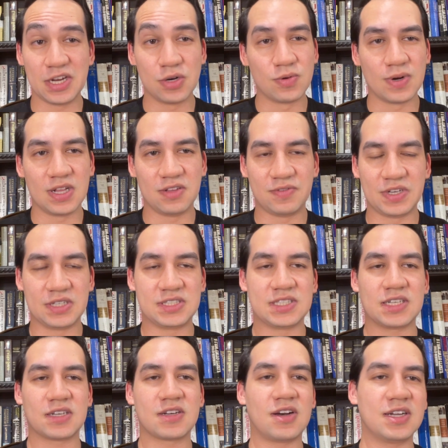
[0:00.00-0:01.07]

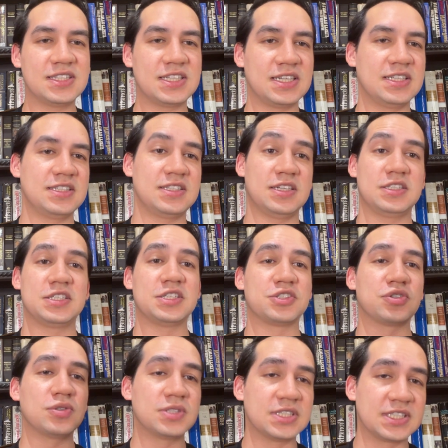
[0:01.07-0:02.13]
irrelevant content to
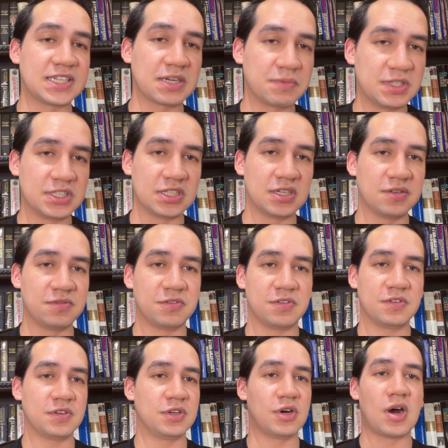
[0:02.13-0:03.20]
certain segments of
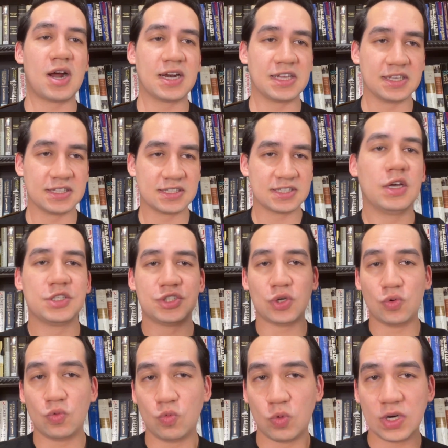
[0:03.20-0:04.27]
your audience.
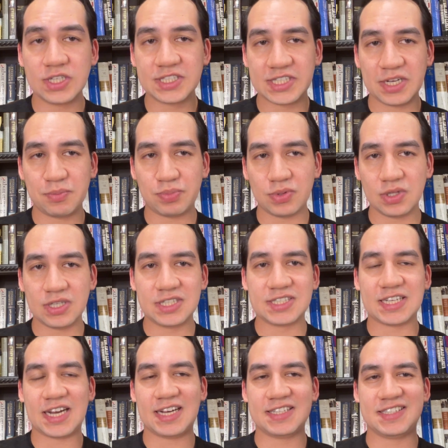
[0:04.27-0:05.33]
So one example is
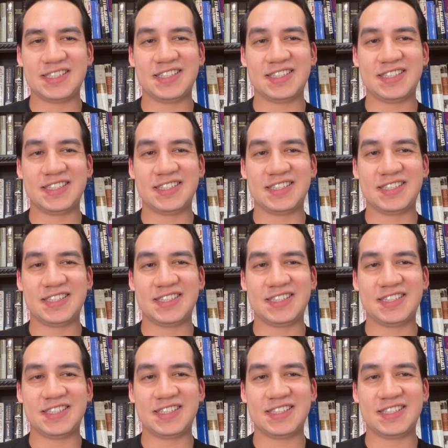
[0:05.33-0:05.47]
that,